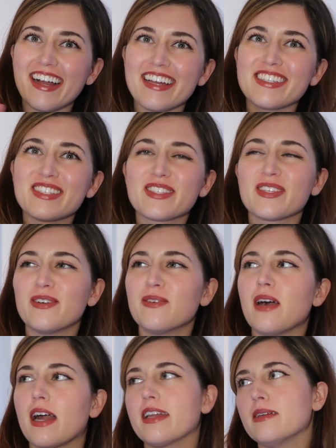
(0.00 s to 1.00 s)
guys, so
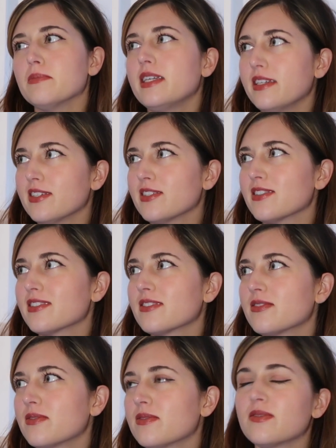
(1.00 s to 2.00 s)
I am here
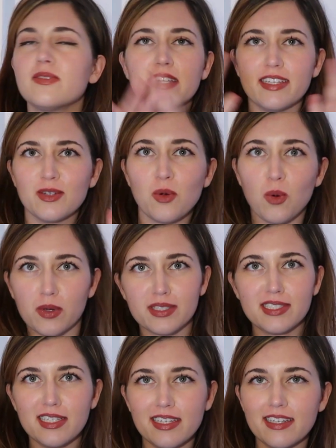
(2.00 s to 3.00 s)
in
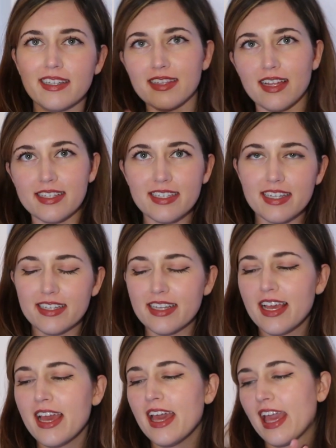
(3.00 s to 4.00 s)
quarantine in
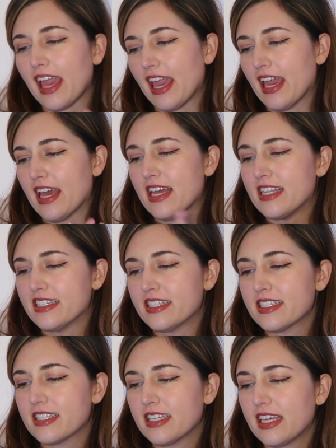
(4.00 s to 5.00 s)
London,
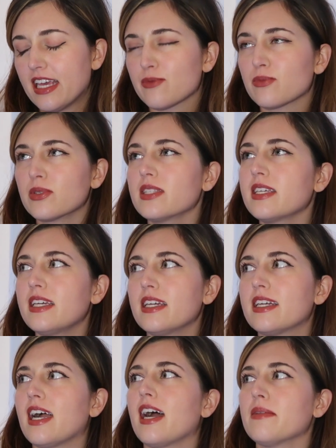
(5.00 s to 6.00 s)
and it really
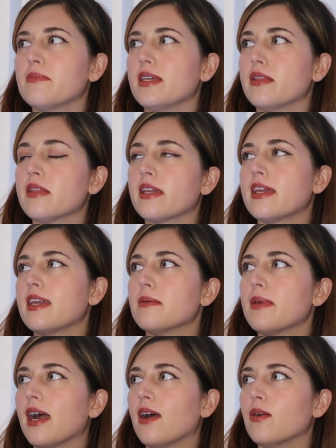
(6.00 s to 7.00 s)
got me thinking
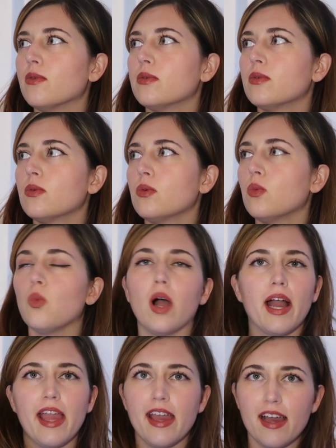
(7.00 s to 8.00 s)
about
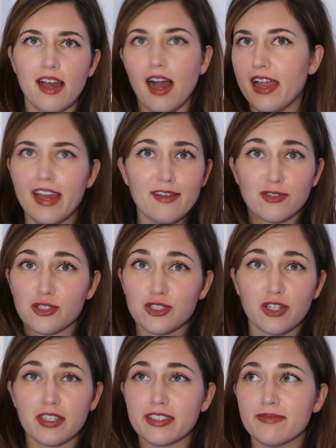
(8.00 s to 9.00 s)
why I ever
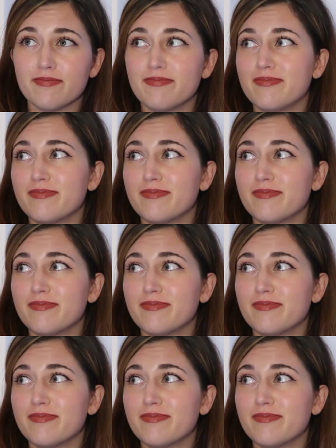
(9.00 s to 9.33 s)
started